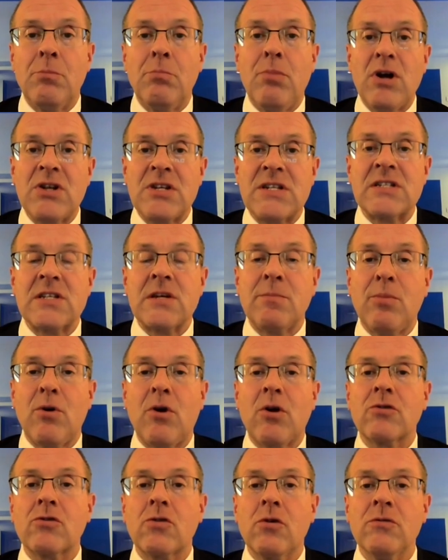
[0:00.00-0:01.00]
that the budget
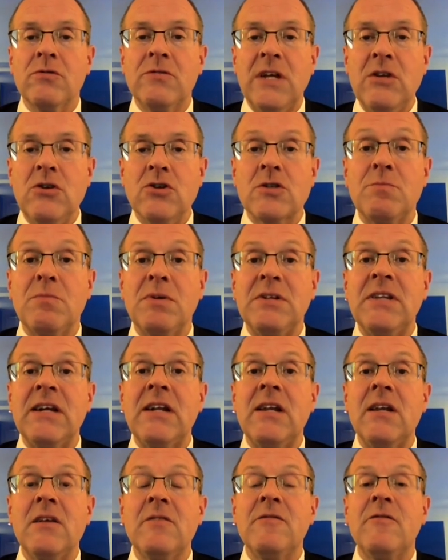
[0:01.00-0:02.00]
support continues,
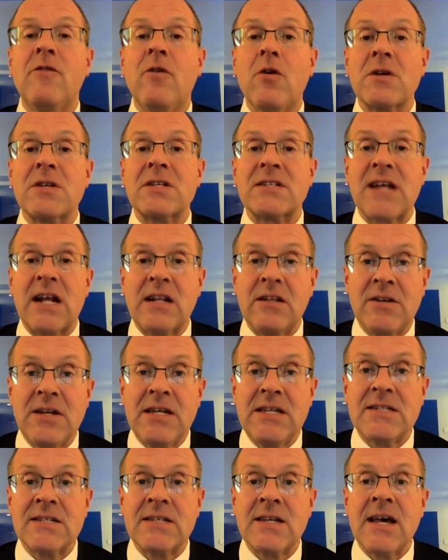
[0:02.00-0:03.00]
particularly for
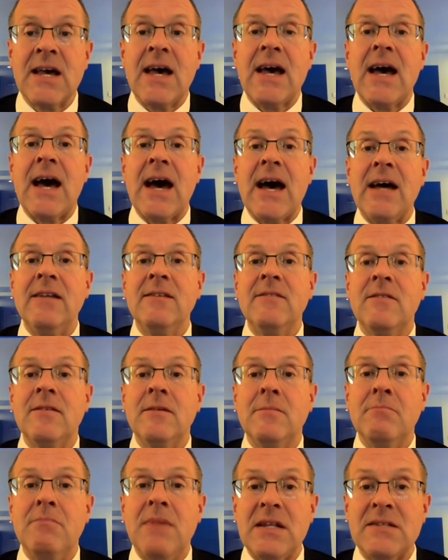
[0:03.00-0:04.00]
salaries
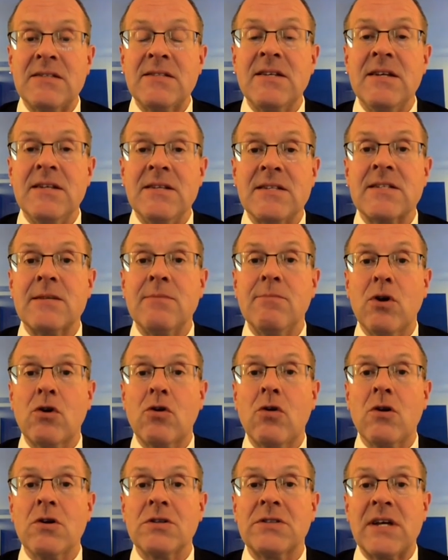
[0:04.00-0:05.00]
and medicines,
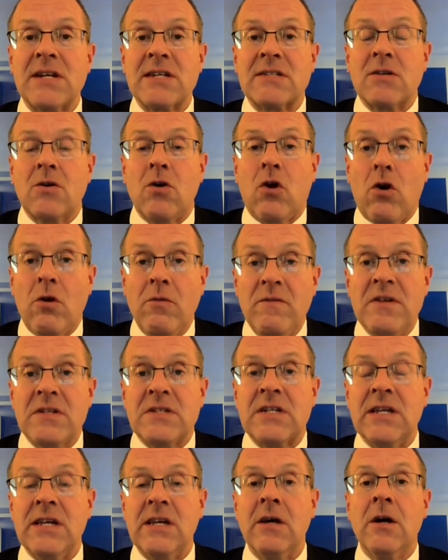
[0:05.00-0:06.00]
because there is
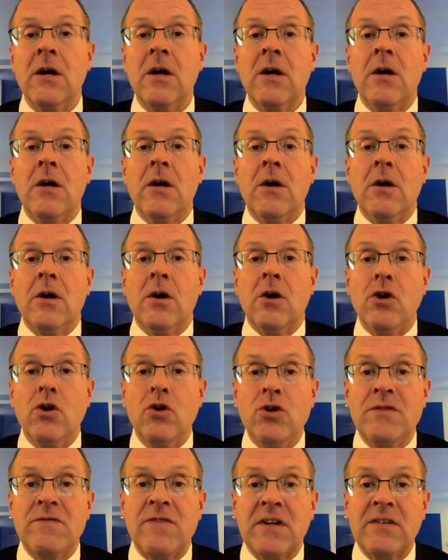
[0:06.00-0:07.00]
obviously a
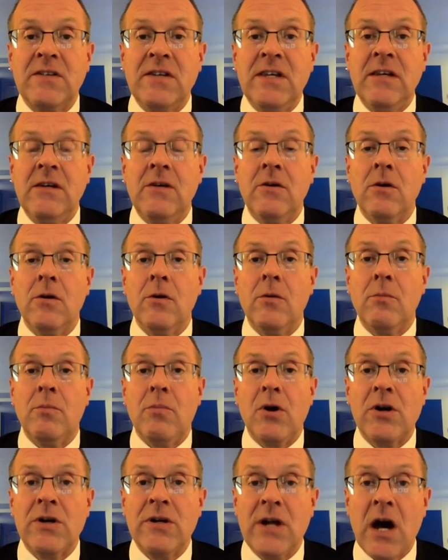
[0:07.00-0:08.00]
huge fatigue,
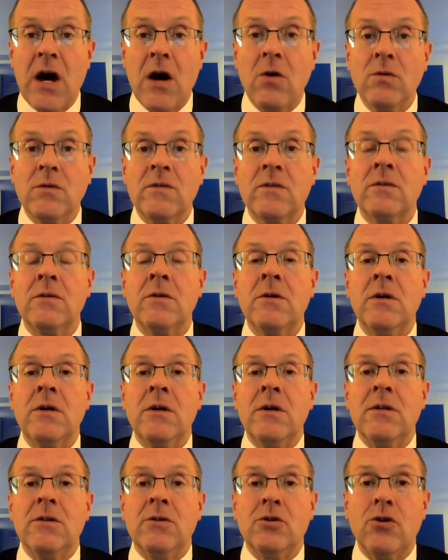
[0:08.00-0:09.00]
burnout.
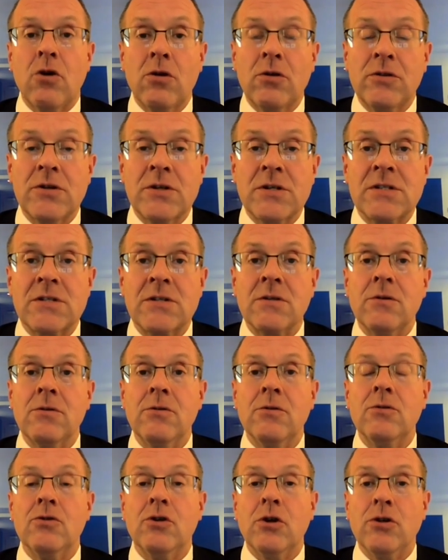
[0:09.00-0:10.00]
The doctors,
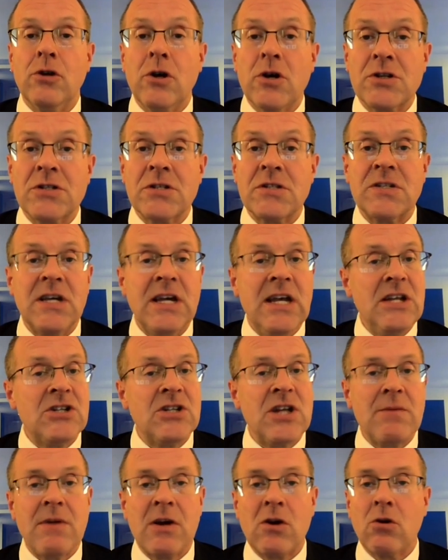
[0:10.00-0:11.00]
the nurses,
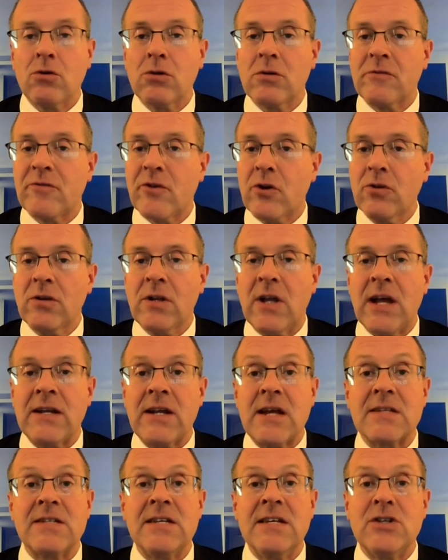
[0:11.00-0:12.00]
each time I go to the front
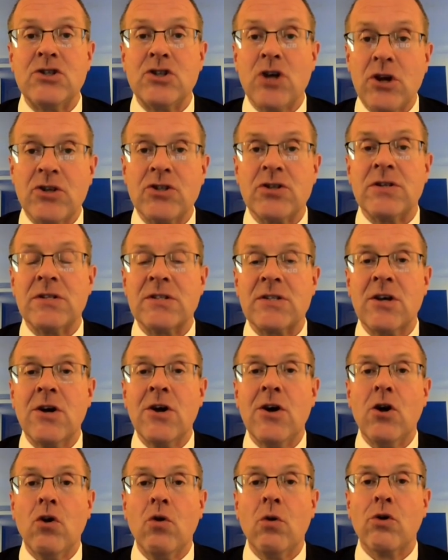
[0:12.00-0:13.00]
line, I see
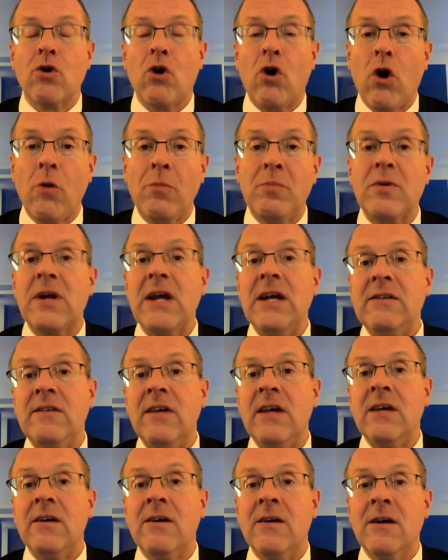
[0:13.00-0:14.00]
surgeons who are
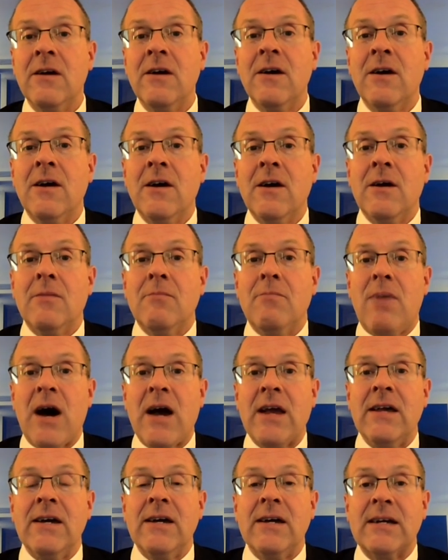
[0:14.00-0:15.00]
operating
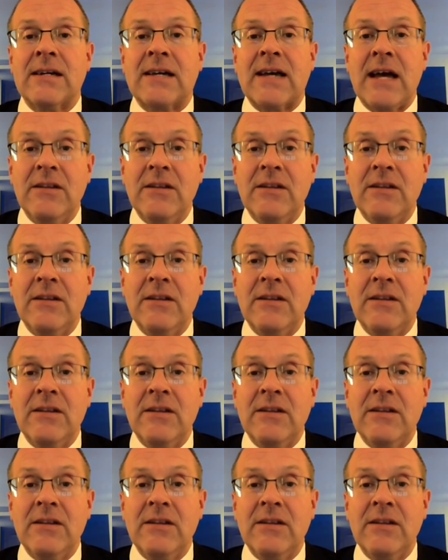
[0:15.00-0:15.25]
by